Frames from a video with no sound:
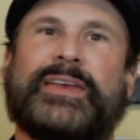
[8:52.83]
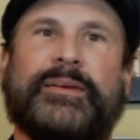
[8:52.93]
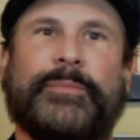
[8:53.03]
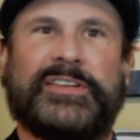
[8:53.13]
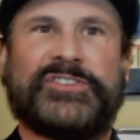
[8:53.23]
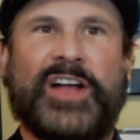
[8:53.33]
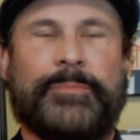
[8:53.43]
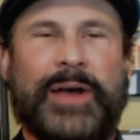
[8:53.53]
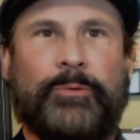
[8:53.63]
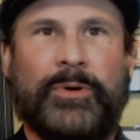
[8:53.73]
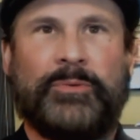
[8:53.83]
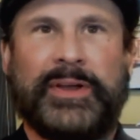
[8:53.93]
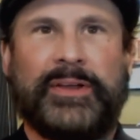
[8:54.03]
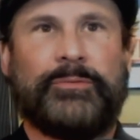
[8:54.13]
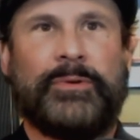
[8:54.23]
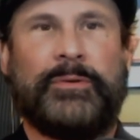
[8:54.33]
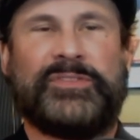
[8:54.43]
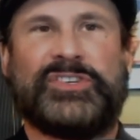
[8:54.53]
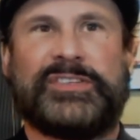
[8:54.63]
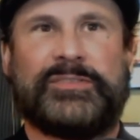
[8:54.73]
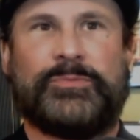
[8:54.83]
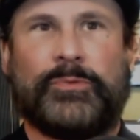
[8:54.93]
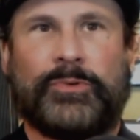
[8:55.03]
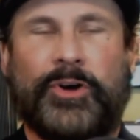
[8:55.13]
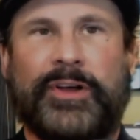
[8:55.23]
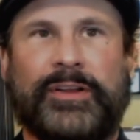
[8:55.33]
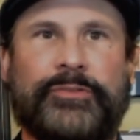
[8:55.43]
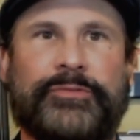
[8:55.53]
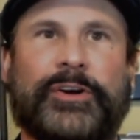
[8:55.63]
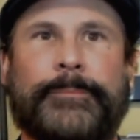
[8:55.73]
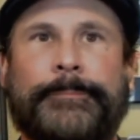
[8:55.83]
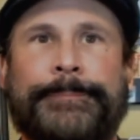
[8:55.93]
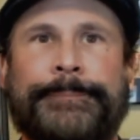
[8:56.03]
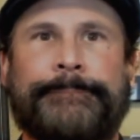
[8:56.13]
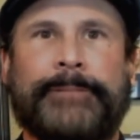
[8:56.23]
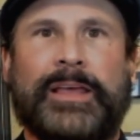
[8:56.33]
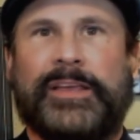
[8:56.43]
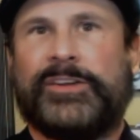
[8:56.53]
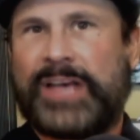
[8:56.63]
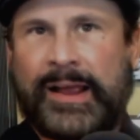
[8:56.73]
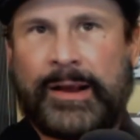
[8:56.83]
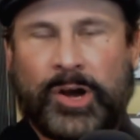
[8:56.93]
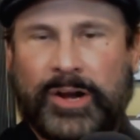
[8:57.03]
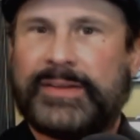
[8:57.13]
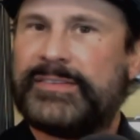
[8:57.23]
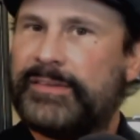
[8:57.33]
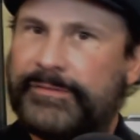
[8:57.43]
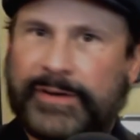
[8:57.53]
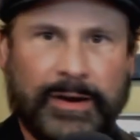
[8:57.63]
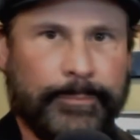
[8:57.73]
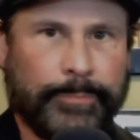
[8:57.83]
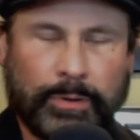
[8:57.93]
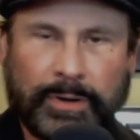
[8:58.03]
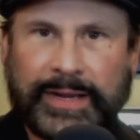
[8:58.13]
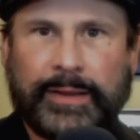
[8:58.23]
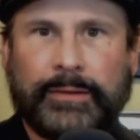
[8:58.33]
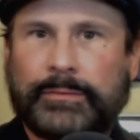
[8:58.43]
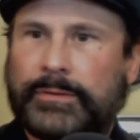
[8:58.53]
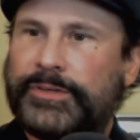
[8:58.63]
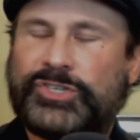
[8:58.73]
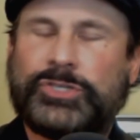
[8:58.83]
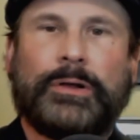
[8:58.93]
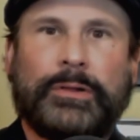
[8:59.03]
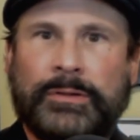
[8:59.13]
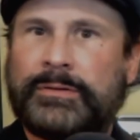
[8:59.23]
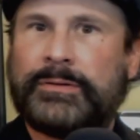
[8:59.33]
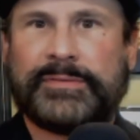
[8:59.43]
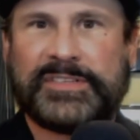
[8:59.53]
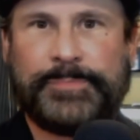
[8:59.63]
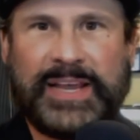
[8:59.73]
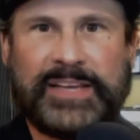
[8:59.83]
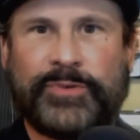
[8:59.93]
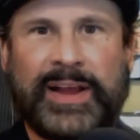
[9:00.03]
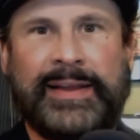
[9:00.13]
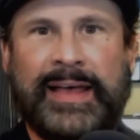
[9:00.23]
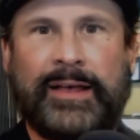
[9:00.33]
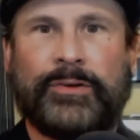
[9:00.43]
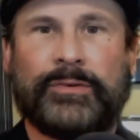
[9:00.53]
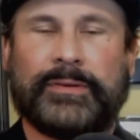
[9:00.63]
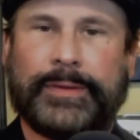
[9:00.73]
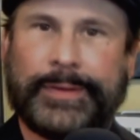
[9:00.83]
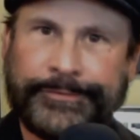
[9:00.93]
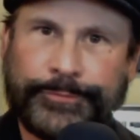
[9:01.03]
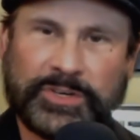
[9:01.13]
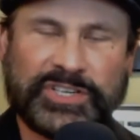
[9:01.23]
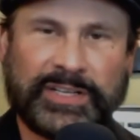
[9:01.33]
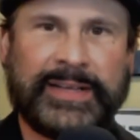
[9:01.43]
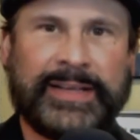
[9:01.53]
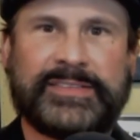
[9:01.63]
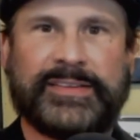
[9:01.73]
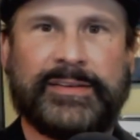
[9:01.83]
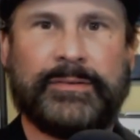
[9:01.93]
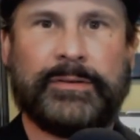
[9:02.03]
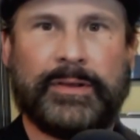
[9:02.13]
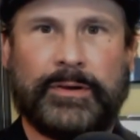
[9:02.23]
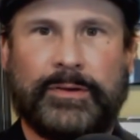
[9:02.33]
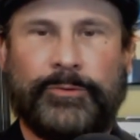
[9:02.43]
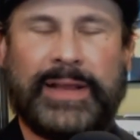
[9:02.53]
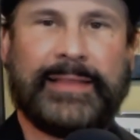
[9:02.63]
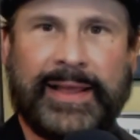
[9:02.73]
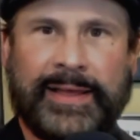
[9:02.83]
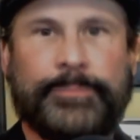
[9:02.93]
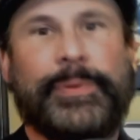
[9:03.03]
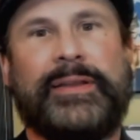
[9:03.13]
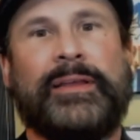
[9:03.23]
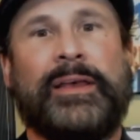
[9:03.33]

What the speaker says: But let's talk about what we've just gone over. The entire market is a very boring, dull space right now. Unfortunately, it's in red land, but